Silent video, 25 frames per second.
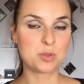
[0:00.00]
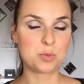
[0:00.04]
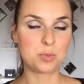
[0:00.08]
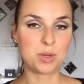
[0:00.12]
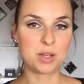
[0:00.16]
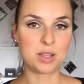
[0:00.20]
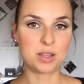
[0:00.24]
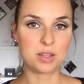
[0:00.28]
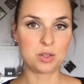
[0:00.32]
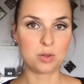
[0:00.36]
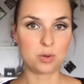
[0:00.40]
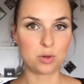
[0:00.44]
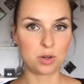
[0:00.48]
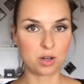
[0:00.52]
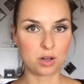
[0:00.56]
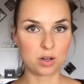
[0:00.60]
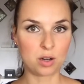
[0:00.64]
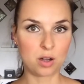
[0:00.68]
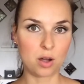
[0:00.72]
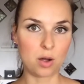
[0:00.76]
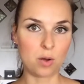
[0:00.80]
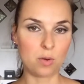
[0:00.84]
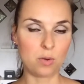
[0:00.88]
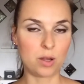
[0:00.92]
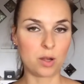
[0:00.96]
with your
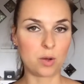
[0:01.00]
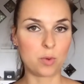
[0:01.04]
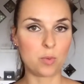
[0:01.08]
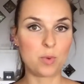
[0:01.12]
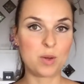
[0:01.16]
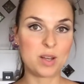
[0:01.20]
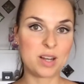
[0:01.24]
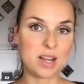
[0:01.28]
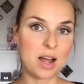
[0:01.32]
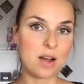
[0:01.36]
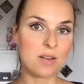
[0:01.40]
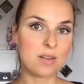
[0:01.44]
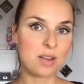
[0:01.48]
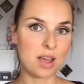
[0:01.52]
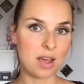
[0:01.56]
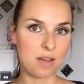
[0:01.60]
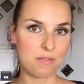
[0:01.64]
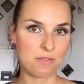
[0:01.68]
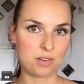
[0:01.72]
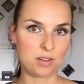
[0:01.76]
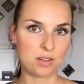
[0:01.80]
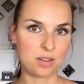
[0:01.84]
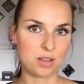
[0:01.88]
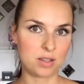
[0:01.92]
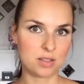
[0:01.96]
colon, without
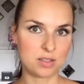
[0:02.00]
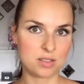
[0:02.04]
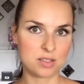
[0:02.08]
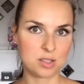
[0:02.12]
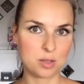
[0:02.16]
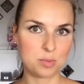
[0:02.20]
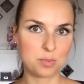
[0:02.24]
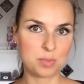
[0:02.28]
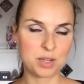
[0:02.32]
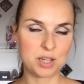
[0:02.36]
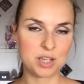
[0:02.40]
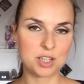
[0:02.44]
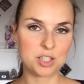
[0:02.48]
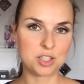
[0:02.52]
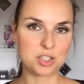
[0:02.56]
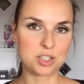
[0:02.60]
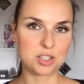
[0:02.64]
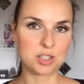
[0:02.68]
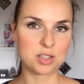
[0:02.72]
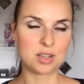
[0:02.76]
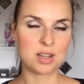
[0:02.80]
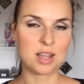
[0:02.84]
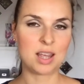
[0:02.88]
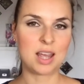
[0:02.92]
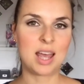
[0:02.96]
having
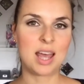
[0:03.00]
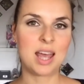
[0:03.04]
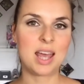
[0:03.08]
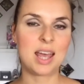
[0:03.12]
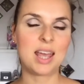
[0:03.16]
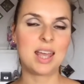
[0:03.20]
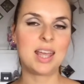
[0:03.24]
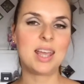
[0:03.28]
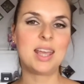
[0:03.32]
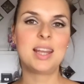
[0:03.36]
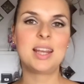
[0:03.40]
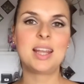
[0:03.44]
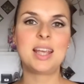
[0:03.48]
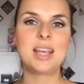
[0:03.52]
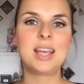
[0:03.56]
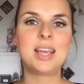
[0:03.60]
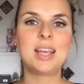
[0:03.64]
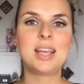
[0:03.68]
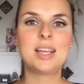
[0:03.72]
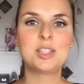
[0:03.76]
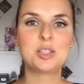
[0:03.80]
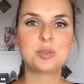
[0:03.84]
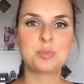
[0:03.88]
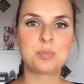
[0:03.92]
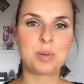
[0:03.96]
constipation. It
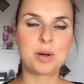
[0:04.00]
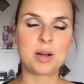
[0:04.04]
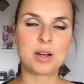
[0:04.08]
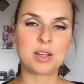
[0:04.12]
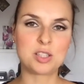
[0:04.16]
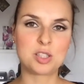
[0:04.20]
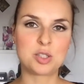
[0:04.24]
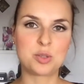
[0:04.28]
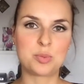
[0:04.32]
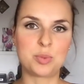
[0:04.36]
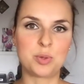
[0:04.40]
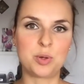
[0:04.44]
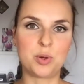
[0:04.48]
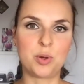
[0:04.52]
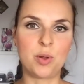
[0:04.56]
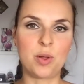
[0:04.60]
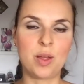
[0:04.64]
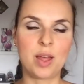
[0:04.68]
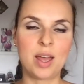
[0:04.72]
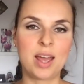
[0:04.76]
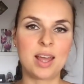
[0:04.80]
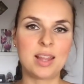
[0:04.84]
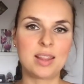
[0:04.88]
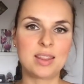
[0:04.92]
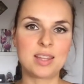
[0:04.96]
is possible
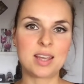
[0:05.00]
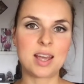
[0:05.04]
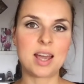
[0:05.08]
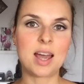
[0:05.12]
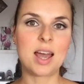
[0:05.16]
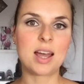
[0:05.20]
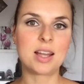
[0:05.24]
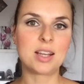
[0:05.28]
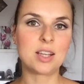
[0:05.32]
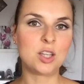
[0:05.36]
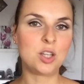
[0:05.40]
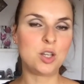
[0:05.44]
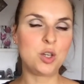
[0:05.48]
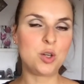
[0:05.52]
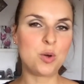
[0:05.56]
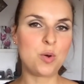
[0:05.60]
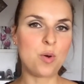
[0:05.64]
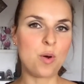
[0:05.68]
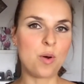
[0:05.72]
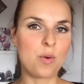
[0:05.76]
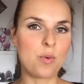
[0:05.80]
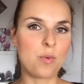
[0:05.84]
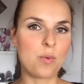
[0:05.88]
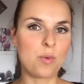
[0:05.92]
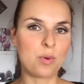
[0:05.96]
that
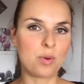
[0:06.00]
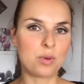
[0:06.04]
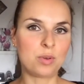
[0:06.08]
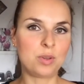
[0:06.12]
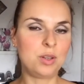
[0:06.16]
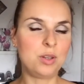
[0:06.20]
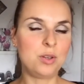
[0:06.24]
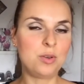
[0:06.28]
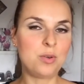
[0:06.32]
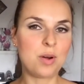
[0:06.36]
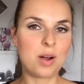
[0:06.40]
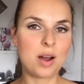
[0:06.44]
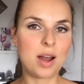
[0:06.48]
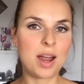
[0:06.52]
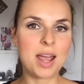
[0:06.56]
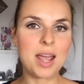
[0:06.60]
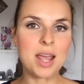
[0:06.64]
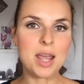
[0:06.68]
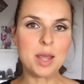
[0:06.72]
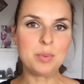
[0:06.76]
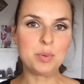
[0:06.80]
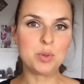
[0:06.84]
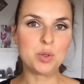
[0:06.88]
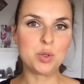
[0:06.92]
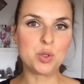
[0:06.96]
you are
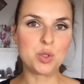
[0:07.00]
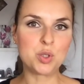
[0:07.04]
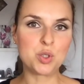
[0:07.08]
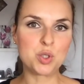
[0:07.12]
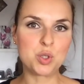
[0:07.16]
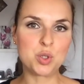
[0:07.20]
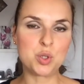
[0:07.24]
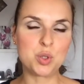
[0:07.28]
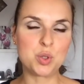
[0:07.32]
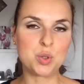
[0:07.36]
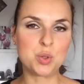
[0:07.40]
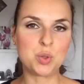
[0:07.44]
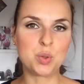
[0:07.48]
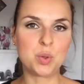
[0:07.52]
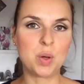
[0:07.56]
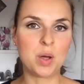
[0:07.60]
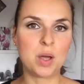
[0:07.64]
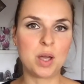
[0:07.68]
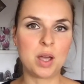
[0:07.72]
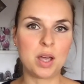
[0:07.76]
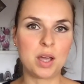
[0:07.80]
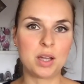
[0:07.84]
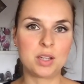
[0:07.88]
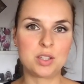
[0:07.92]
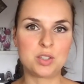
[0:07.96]
able to
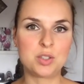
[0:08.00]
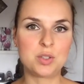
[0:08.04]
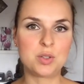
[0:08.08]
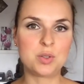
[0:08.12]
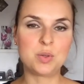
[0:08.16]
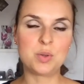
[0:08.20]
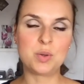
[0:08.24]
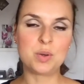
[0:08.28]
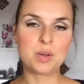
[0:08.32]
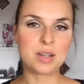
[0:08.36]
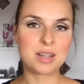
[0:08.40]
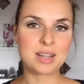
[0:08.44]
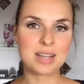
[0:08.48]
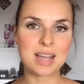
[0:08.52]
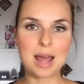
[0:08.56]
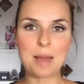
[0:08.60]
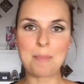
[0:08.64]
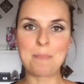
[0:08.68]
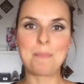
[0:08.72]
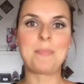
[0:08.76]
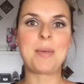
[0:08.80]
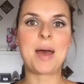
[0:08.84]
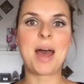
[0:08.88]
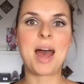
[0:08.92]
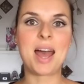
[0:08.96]
get
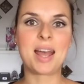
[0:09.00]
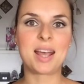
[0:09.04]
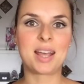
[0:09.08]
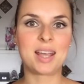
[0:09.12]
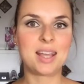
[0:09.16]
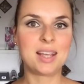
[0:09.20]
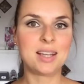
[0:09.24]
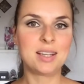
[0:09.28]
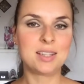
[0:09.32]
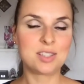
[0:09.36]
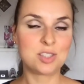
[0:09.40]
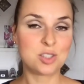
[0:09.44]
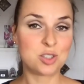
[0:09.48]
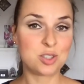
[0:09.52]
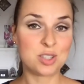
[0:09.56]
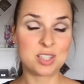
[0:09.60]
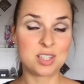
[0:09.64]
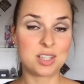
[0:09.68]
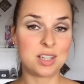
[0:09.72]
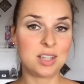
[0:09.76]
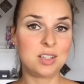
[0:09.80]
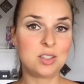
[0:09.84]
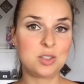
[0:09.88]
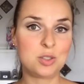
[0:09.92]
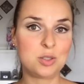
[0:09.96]
back
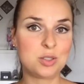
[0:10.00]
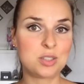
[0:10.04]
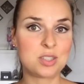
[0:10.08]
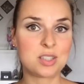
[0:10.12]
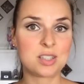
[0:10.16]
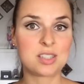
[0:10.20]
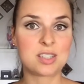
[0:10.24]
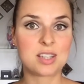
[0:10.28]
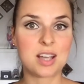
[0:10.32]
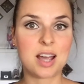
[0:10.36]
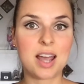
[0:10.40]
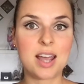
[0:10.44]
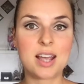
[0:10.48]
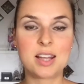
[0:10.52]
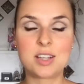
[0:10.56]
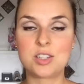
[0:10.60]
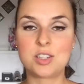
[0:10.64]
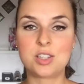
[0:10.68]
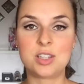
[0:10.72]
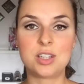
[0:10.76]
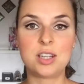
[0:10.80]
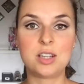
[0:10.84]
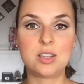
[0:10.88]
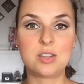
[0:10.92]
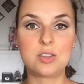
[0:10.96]
into
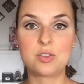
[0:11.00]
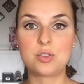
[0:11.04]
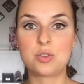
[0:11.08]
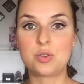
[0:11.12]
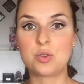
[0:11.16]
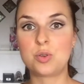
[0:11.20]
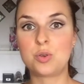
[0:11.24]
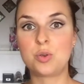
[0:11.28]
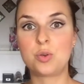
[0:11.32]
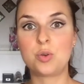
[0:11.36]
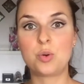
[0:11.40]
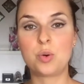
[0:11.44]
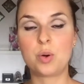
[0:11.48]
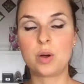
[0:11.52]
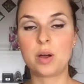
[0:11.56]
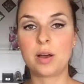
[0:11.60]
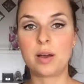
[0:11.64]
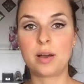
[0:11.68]
society, to